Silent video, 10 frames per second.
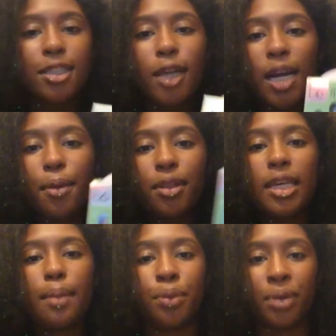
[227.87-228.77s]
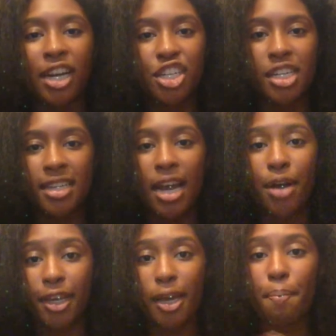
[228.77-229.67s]
Let's talk about the brushes and how
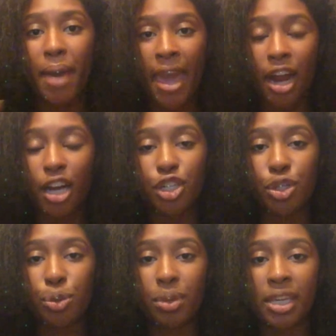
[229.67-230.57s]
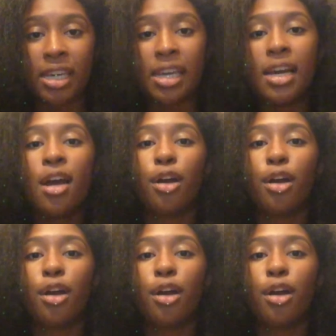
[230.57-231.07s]
they compare to the